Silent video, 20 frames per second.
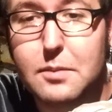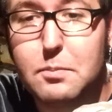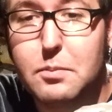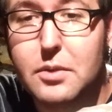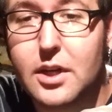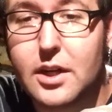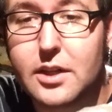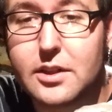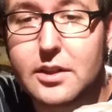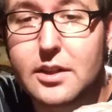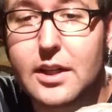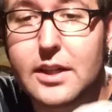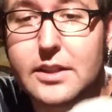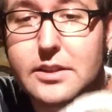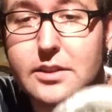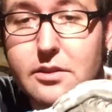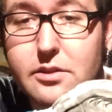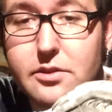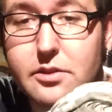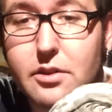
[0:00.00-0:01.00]
bit onto
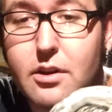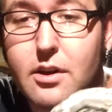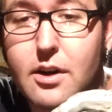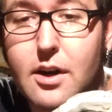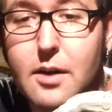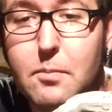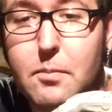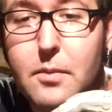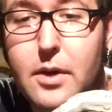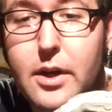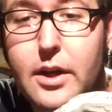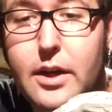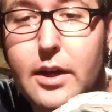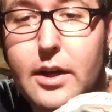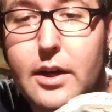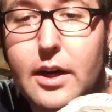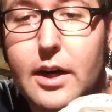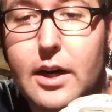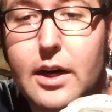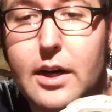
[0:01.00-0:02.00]
Godzilla's
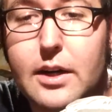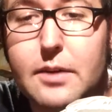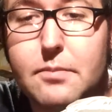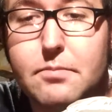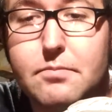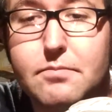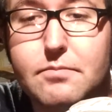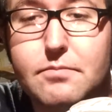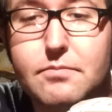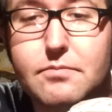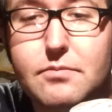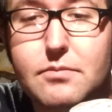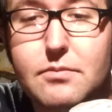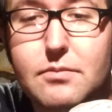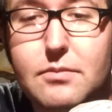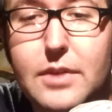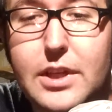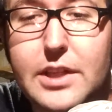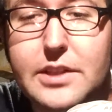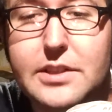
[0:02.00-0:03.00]
arm,
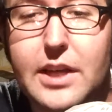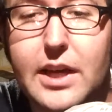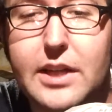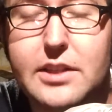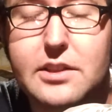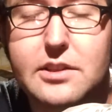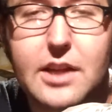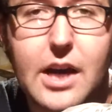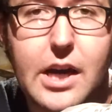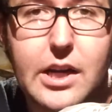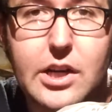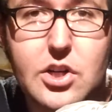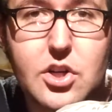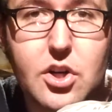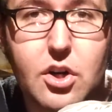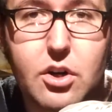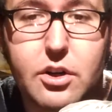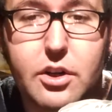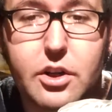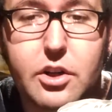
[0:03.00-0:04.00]
his head kind of
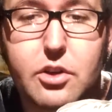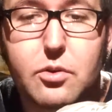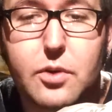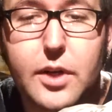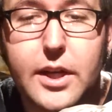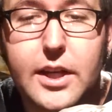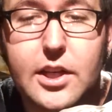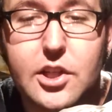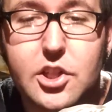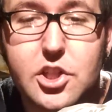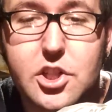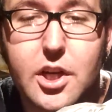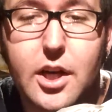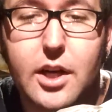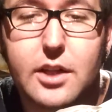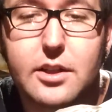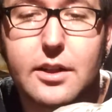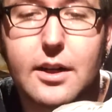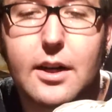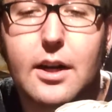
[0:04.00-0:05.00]
turned a greenish
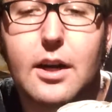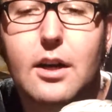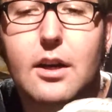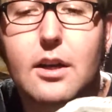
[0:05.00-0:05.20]
color,